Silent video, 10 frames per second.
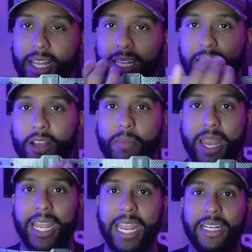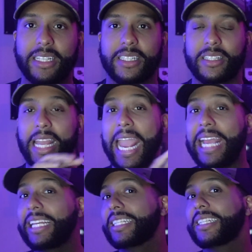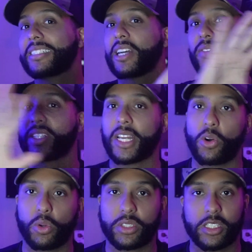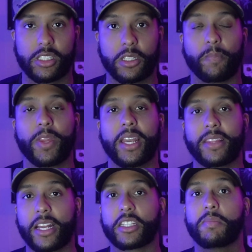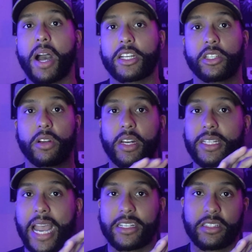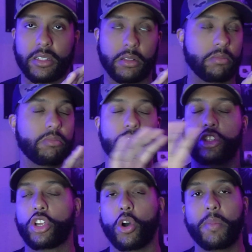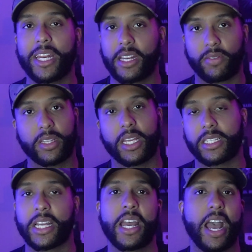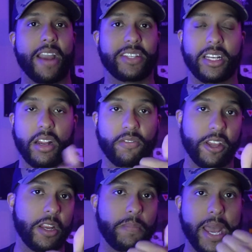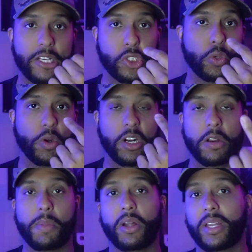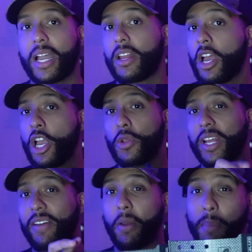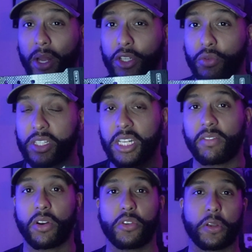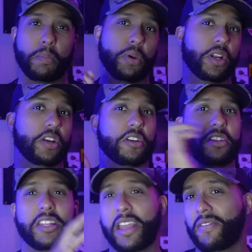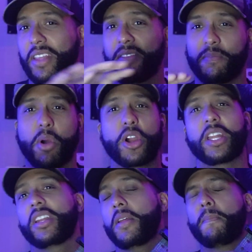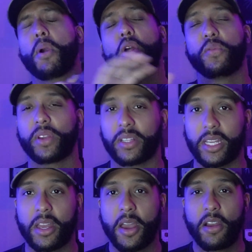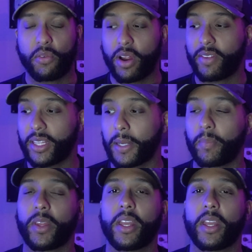the Neo Mag Alias, the Alias itself is a whole system that is modular and attaches to so many different things. I've seen it on fanny packs. You can wear it on your belt line. You can have the beltless receiver. You can put it in your safe. They've marketed it perfectly for everything.